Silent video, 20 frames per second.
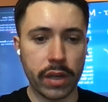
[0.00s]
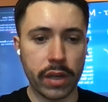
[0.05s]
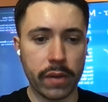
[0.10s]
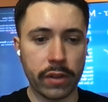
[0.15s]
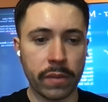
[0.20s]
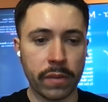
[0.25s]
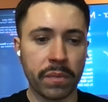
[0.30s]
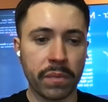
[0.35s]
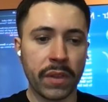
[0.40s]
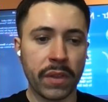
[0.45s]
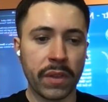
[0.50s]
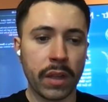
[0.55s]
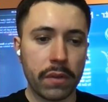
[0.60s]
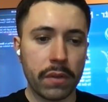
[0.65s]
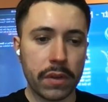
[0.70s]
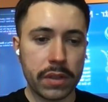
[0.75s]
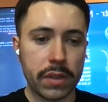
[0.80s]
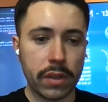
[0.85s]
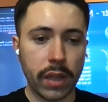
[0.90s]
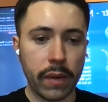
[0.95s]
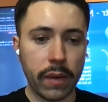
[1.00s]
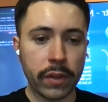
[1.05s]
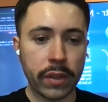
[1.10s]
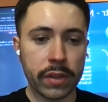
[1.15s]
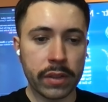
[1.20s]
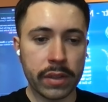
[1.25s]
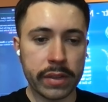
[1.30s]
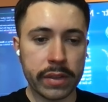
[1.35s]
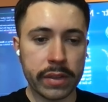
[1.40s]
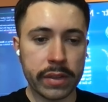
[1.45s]
it. We still have it in the
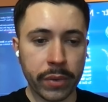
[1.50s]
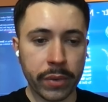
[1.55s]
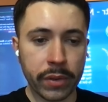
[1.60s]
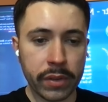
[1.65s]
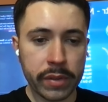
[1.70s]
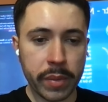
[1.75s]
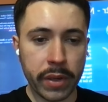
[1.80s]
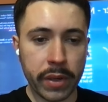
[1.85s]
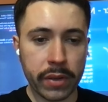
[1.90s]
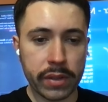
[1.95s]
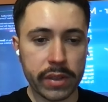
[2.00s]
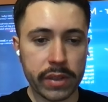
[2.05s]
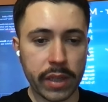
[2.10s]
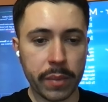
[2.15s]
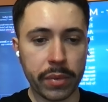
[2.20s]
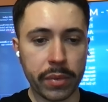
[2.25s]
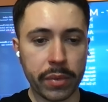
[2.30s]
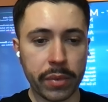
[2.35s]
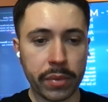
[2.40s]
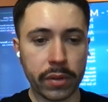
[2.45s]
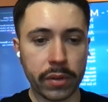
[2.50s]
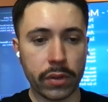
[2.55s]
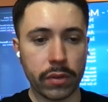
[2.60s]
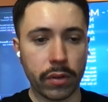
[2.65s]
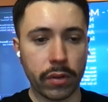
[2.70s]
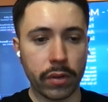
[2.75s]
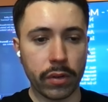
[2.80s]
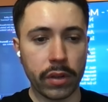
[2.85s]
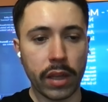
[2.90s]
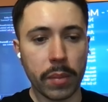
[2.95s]
samples because the sample was not
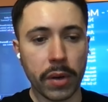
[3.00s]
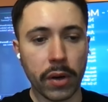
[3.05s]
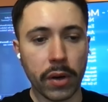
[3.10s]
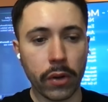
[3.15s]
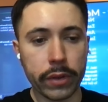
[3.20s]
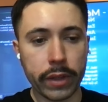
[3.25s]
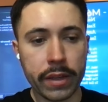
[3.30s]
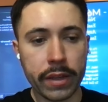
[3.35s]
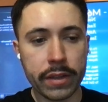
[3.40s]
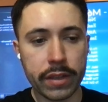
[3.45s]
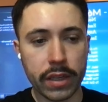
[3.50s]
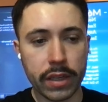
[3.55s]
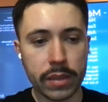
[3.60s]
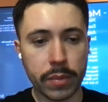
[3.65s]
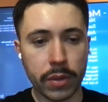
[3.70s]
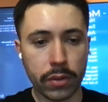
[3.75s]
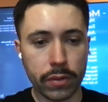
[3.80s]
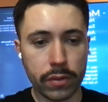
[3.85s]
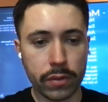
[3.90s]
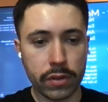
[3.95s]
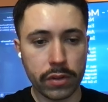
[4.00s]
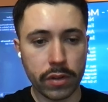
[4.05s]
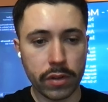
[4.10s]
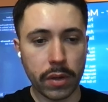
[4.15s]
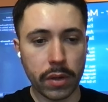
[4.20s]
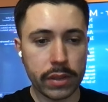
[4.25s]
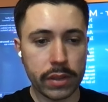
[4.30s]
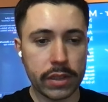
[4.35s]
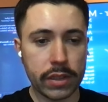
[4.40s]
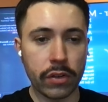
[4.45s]
only about ATS, but also about
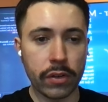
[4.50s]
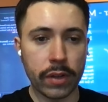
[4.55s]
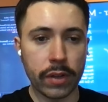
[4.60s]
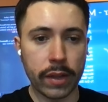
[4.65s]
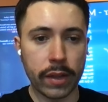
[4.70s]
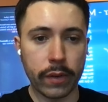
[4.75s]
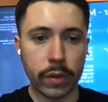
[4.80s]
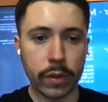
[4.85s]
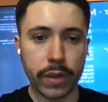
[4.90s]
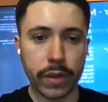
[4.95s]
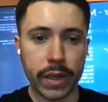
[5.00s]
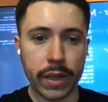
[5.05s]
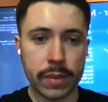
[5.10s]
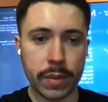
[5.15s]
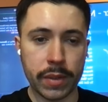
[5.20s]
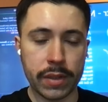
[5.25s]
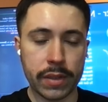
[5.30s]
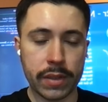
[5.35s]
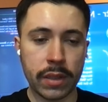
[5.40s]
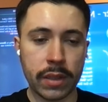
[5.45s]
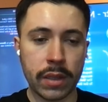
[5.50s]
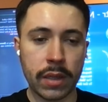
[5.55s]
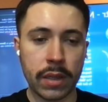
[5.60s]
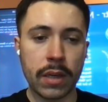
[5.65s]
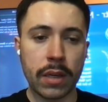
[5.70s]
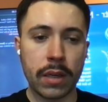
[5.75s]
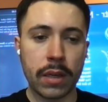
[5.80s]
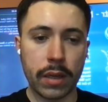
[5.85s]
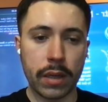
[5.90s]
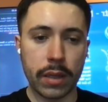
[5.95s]
the senior level placements
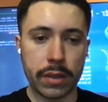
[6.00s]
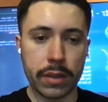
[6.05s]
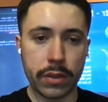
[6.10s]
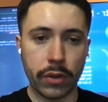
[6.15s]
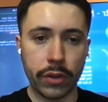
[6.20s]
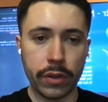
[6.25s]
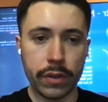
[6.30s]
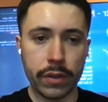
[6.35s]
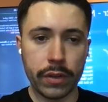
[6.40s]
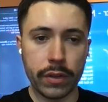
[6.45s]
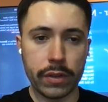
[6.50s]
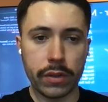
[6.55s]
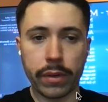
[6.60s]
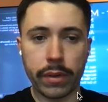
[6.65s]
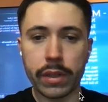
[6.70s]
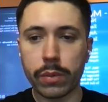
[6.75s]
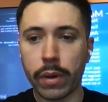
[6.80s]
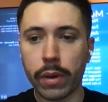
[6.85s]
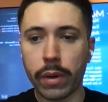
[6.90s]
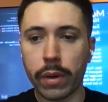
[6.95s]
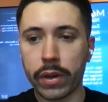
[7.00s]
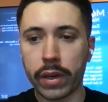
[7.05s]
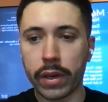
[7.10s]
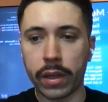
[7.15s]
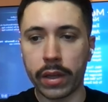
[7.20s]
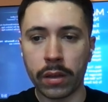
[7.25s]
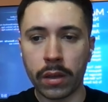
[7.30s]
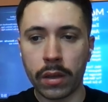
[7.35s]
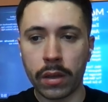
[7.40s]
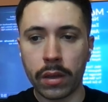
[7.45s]
and so on. So this way you can
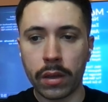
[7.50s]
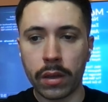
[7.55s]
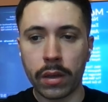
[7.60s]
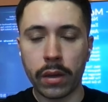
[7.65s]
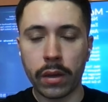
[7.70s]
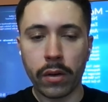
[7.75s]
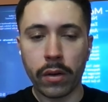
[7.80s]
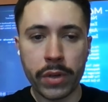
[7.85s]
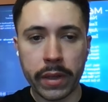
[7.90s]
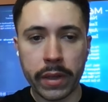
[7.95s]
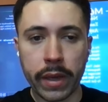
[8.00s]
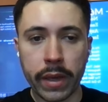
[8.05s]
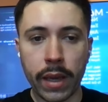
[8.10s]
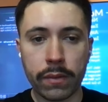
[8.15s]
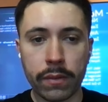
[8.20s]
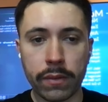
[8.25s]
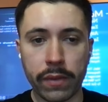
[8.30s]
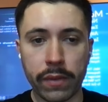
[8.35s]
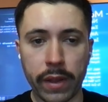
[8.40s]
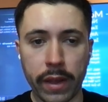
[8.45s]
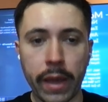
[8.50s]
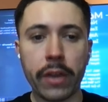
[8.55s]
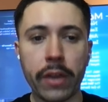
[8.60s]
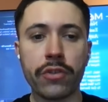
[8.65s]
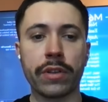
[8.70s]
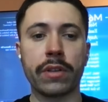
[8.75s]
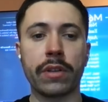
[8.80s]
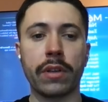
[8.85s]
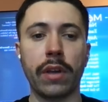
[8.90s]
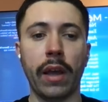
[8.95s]
communicate with the
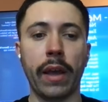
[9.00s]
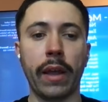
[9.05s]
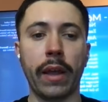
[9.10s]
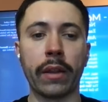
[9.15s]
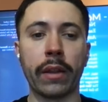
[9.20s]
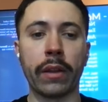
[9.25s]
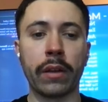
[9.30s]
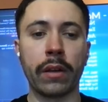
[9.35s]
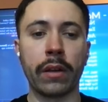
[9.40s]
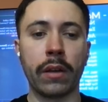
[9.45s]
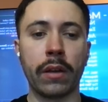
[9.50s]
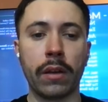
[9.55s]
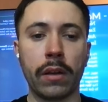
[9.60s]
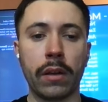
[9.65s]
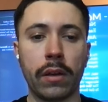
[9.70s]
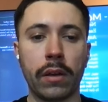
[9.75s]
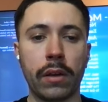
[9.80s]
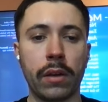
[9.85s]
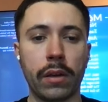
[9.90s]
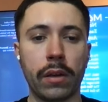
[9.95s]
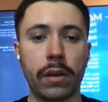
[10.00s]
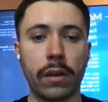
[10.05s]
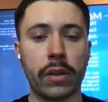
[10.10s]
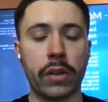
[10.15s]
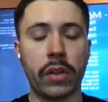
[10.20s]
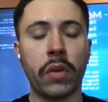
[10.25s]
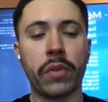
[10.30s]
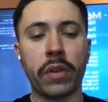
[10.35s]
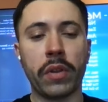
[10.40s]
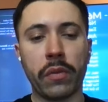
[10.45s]
agent and
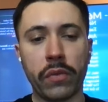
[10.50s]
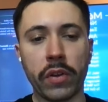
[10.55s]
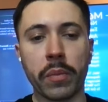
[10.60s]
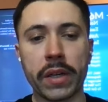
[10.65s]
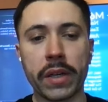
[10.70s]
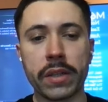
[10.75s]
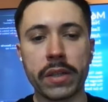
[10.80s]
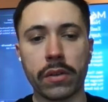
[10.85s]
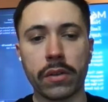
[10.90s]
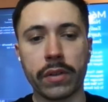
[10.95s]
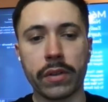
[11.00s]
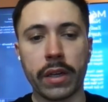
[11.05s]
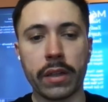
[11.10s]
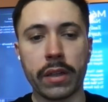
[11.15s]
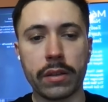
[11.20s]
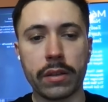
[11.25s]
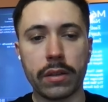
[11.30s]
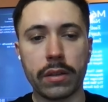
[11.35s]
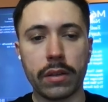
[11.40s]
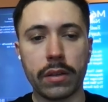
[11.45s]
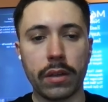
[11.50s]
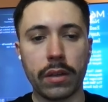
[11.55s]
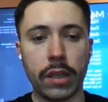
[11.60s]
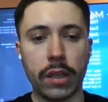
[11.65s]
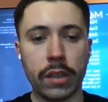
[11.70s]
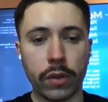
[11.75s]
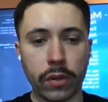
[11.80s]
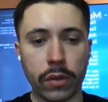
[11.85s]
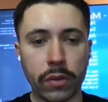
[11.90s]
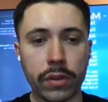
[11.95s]
give the feedback so that it
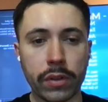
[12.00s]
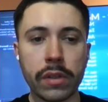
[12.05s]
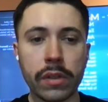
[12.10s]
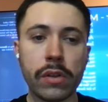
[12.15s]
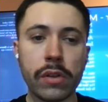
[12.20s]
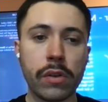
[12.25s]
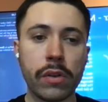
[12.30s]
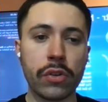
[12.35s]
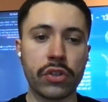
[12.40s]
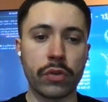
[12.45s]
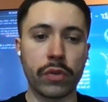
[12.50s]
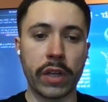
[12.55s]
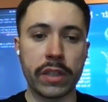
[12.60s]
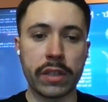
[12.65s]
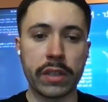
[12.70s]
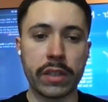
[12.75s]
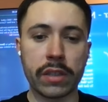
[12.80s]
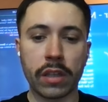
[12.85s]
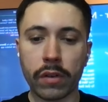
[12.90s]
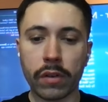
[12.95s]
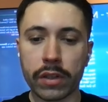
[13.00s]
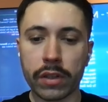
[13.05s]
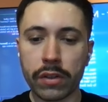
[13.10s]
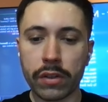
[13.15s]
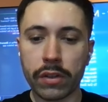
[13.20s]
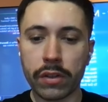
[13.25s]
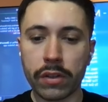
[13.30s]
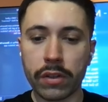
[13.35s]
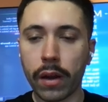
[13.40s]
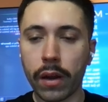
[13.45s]
will continue generating the criteria